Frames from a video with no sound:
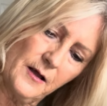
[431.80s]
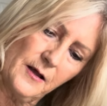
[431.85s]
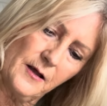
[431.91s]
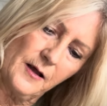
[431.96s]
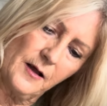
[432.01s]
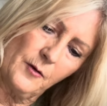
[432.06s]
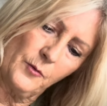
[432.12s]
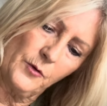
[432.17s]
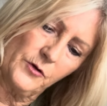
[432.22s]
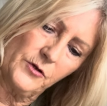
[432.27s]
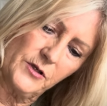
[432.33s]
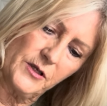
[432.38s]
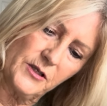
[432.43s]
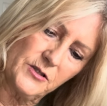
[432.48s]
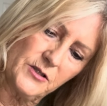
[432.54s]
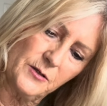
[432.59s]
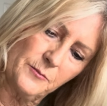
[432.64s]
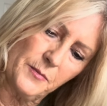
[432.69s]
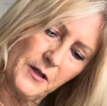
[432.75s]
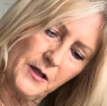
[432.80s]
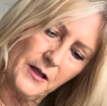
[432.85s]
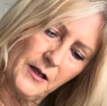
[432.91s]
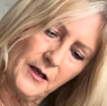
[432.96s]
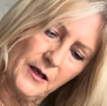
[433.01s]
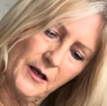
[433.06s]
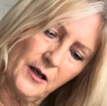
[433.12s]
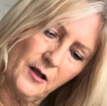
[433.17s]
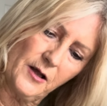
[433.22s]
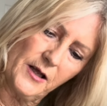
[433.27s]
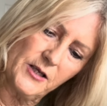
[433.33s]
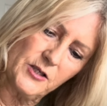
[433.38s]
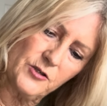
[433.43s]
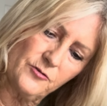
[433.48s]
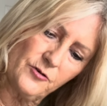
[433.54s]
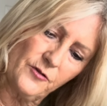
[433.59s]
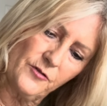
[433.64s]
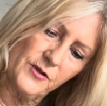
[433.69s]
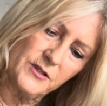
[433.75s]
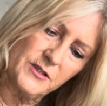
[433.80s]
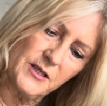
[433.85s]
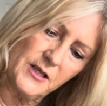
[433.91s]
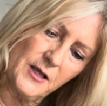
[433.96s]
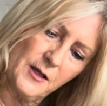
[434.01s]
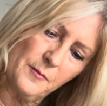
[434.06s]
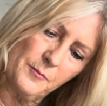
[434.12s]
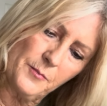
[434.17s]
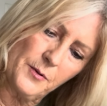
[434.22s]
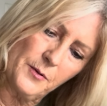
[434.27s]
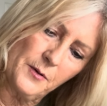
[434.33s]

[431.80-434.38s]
I want it to be lighter on the tip